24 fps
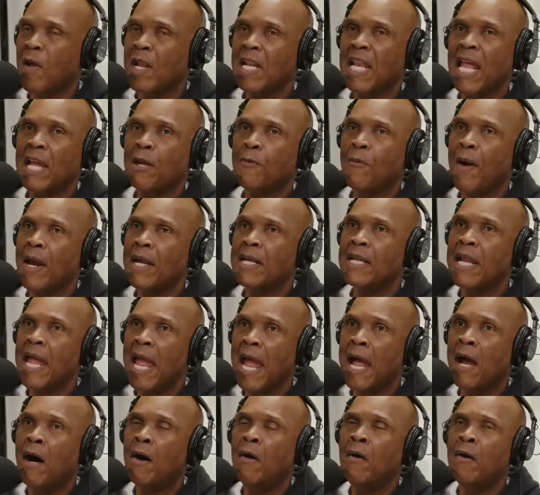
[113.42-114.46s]
like right yeah.
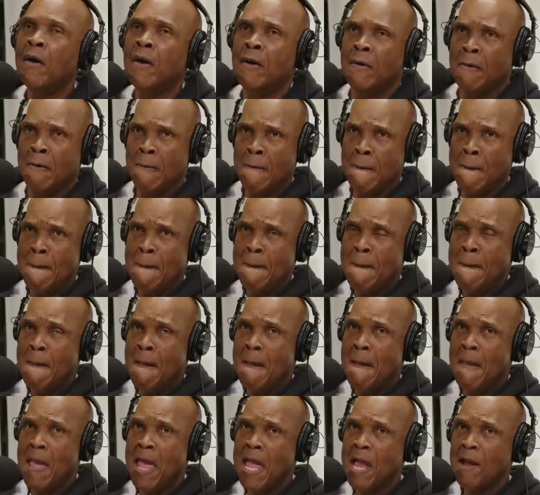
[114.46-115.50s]
now,
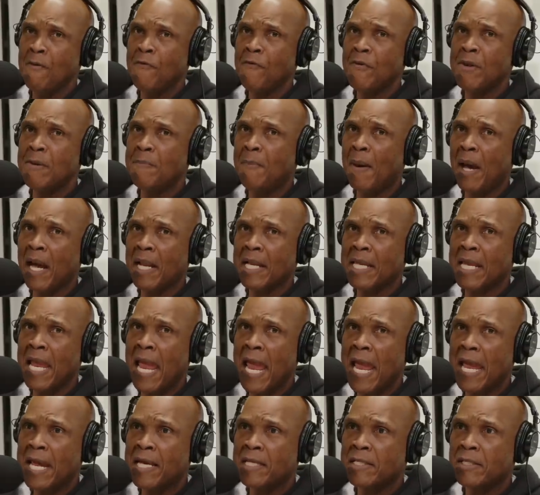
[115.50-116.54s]
everybody
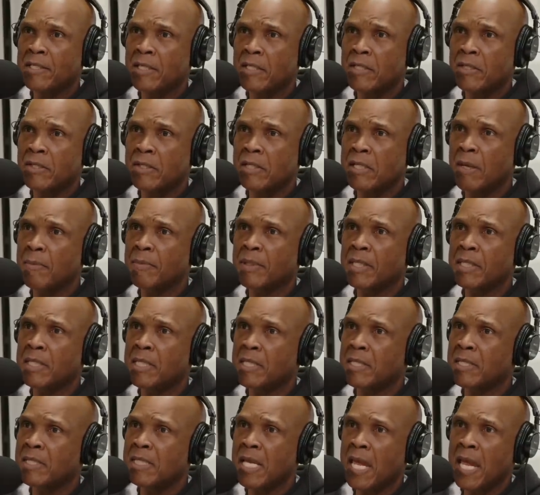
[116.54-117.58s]
has something
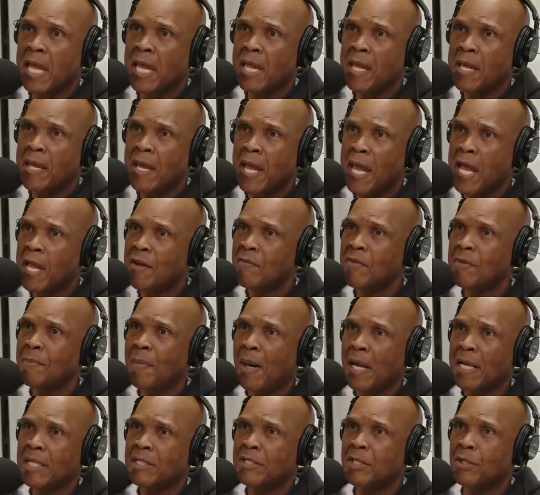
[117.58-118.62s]
to say.
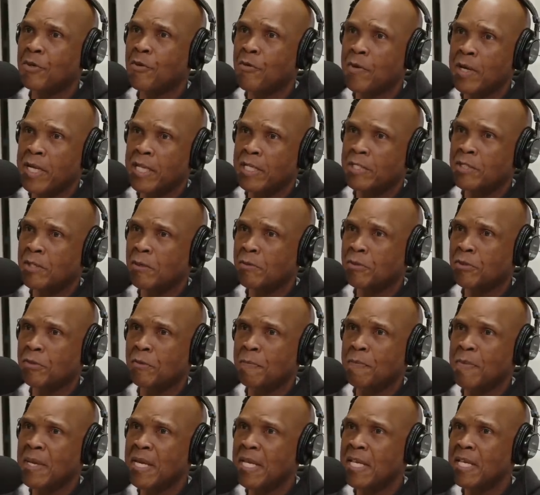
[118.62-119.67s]
Everybody's a critic.
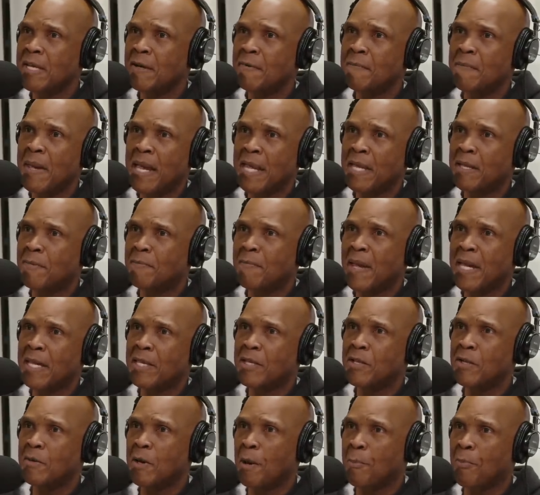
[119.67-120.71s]
Social media yeah. make
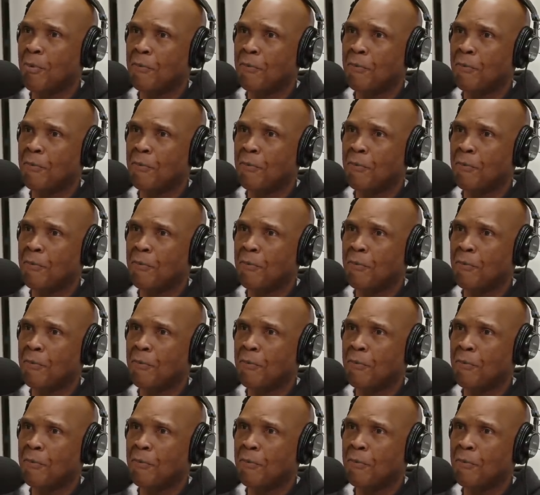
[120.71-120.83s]
make you a